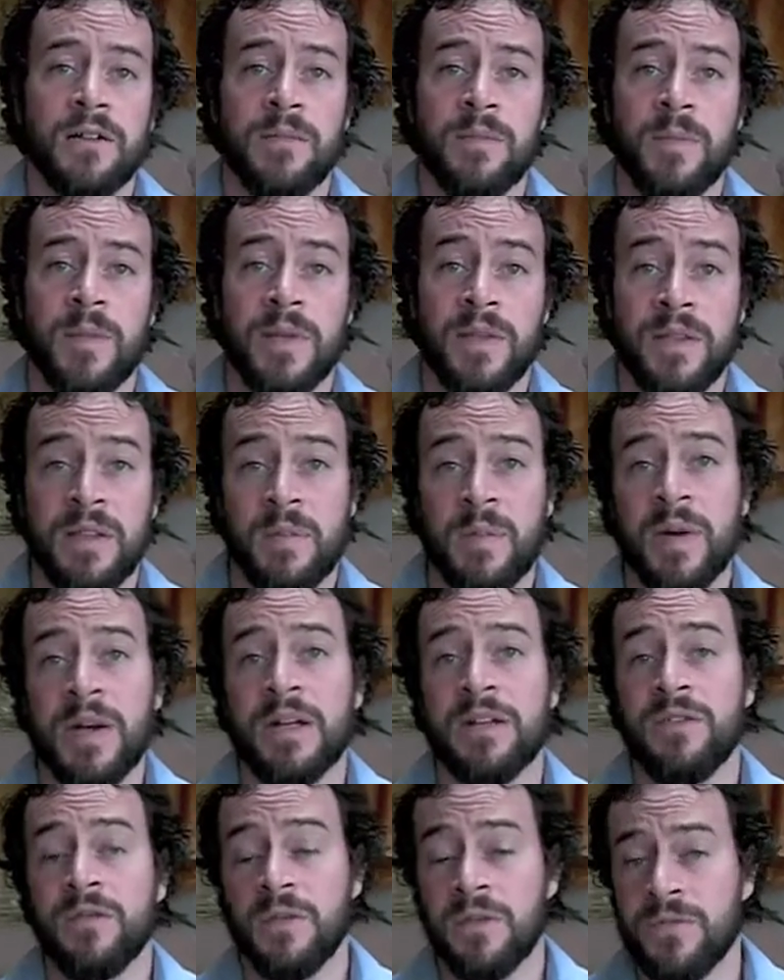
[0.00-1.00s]
that by
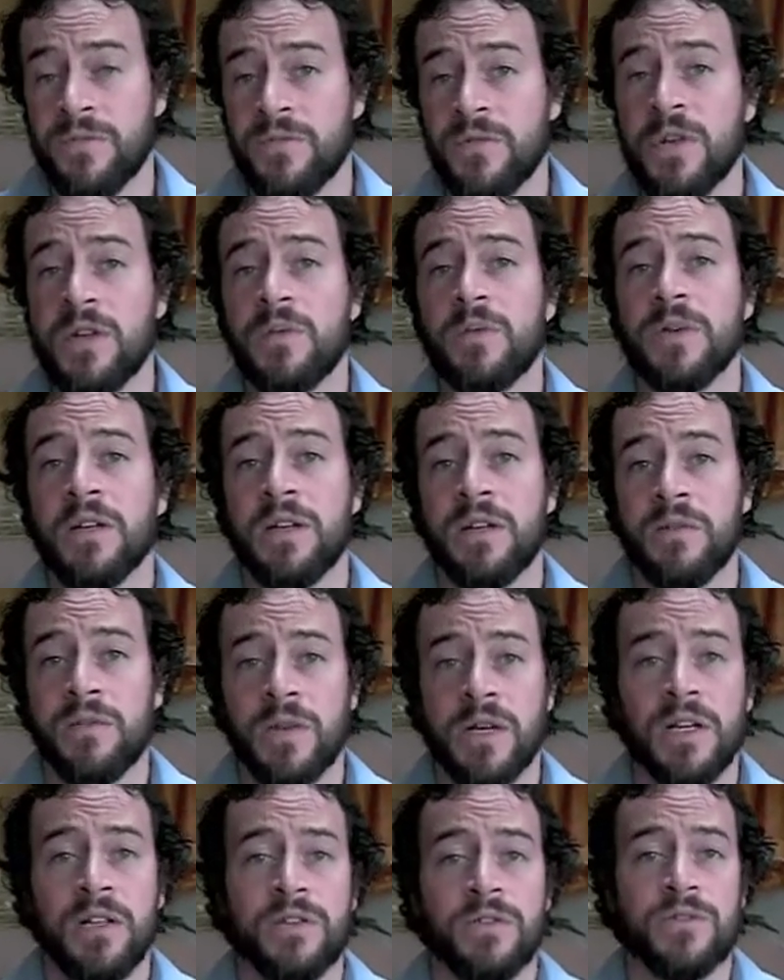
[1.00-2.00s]
doing frequent and
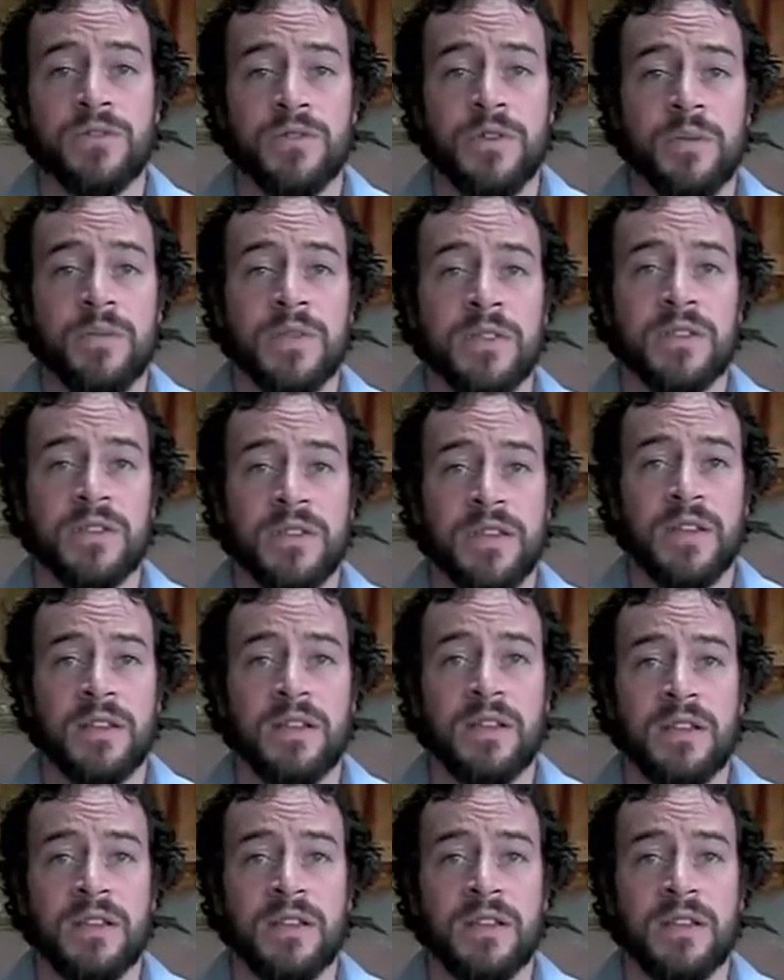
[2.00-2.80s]
regular treatments, that